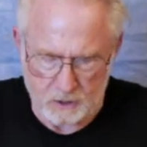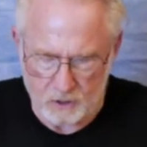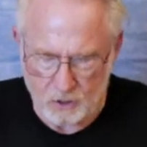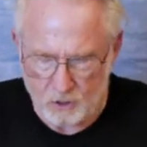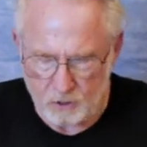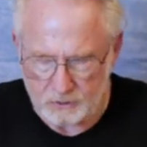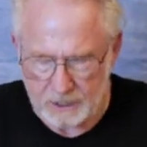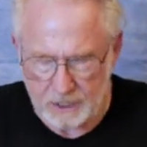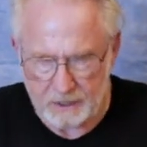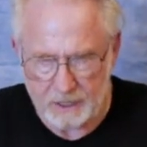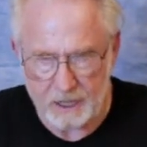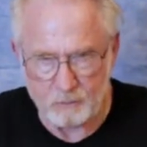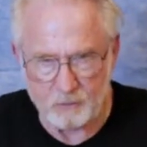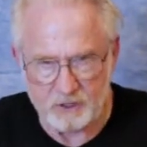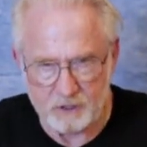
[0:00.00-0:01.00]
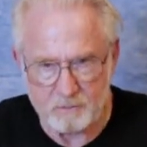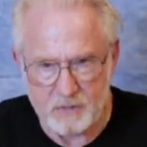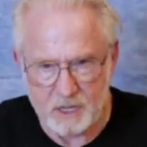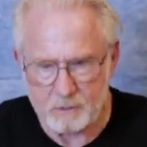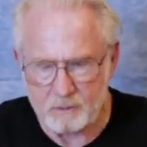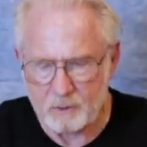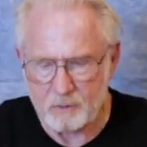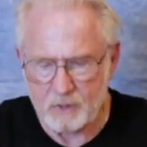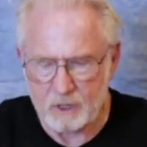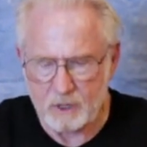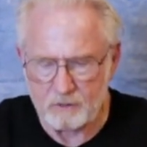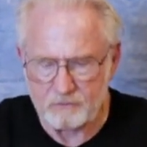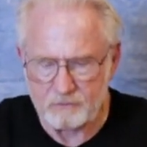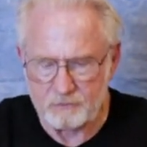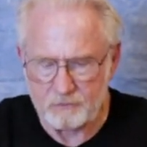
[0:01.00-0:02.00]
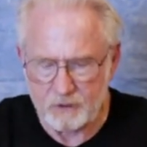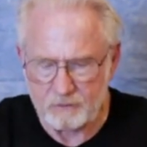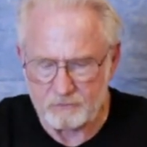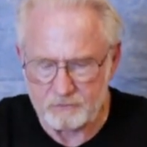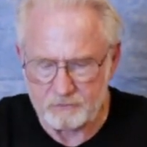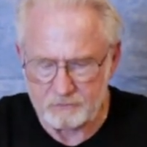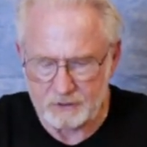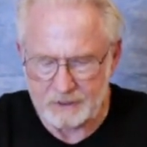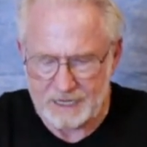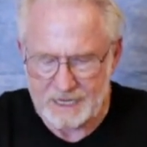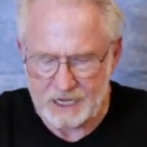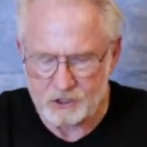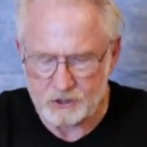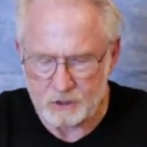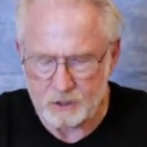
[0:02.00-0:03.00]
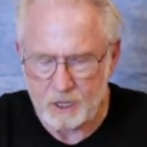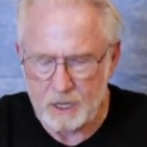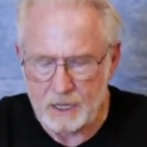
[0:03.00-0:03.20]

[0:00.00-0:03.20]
hold that down with a minimum of adhesion.